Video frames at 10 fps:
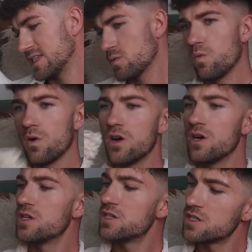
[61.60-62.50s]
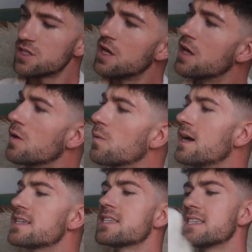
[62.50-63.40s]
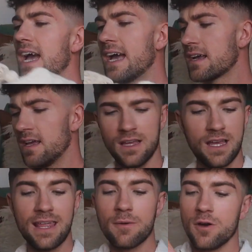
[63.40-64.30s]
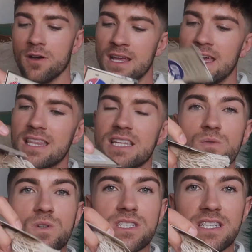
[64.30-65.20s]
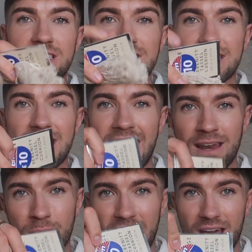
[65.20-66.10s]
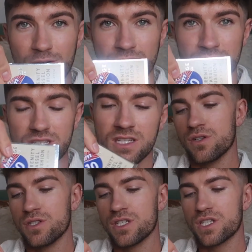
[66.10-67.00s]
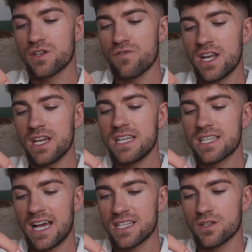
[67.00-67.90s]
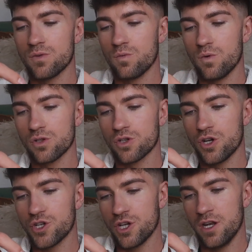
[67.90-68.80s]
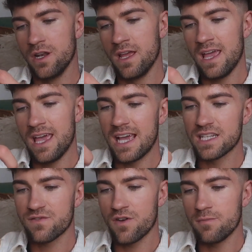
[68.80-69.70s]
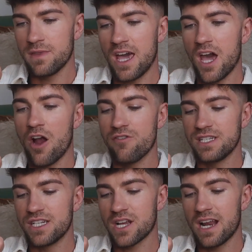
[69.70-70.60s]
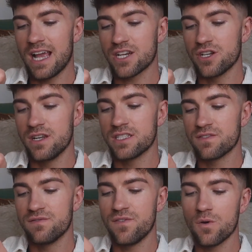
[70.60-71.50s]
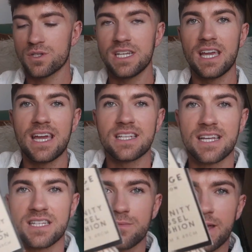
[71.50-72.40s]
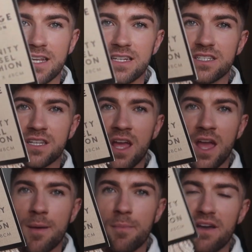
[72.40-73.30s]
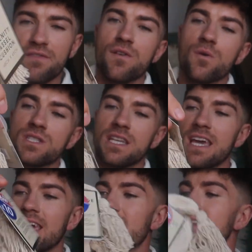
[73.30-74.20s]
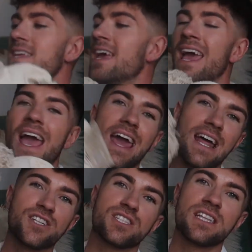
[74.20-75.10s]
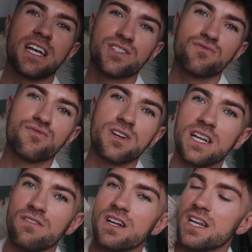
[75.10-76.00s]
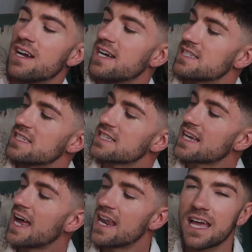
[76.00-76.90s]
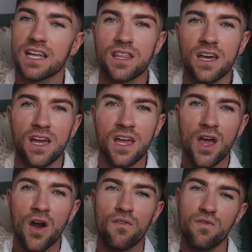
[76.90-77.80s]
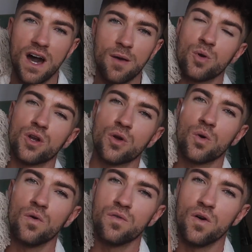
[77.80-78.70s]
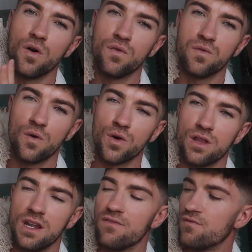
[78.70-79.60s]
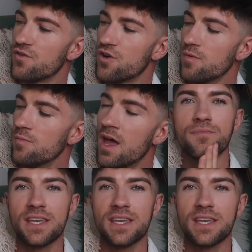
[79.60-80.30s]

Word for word: This was, where's the tag? There we go. This was £10. So it's a Serenity tassel wool cushion. It's from their Heritage collection. It's 48 centimeters by 48. And I just think that's really nice. This is kind of like the vibe we're going to go for the living room.